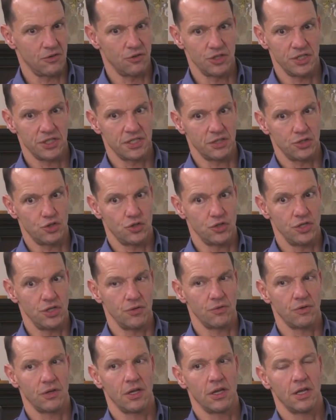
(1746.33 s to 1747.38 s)
or just
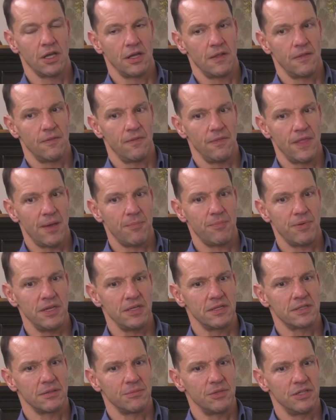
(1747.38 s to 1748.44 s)
that
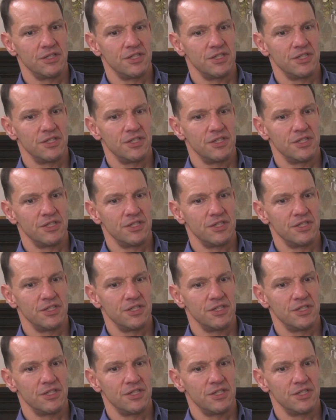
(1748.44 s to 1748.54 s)
piece.